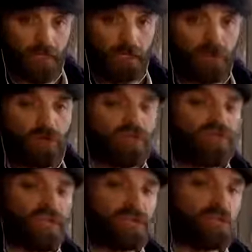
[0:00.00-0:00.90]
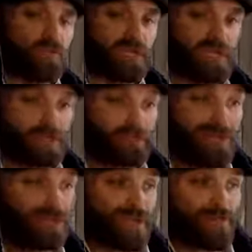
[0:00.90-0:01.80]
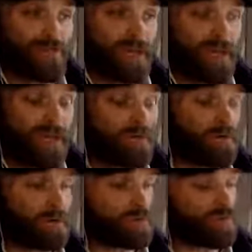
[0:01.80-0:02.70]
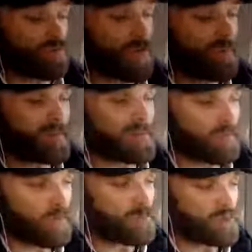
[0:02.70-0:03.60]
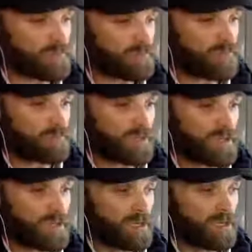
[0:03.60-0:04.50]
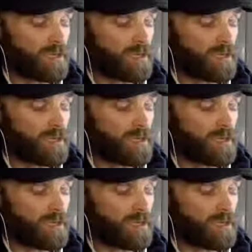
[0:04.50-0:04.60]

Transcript: Now, you could say something is abusive if you're describing the function of something